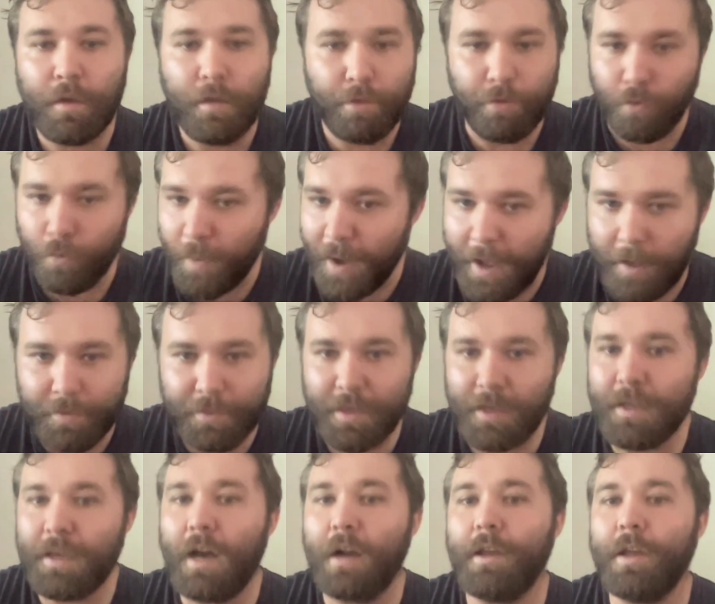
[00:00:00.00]
Throughout the
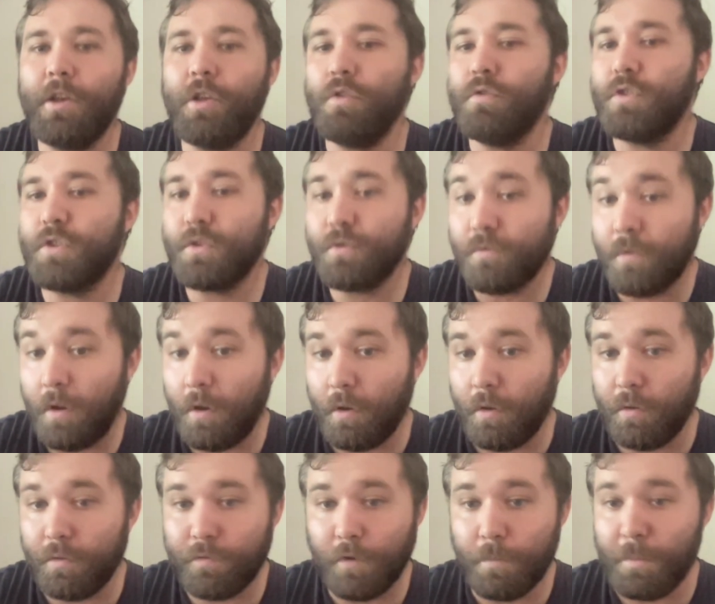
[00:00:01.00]
Kage-ryu
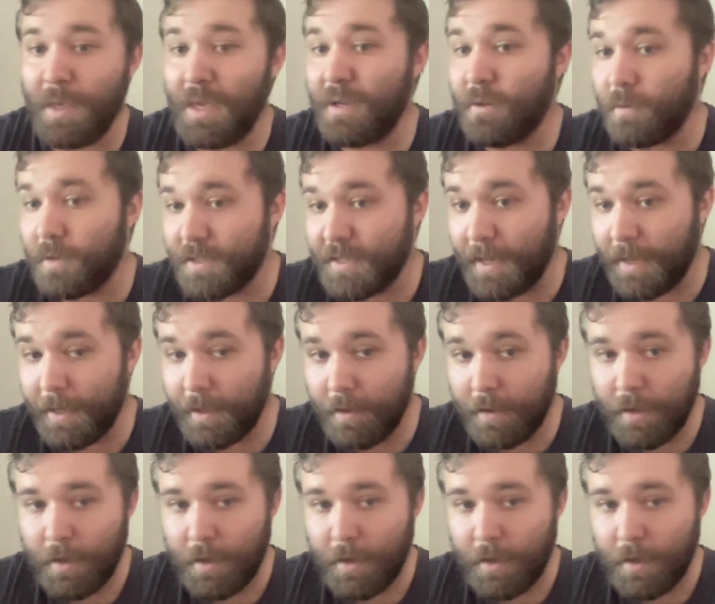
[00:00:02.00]
scroll from Ikosai,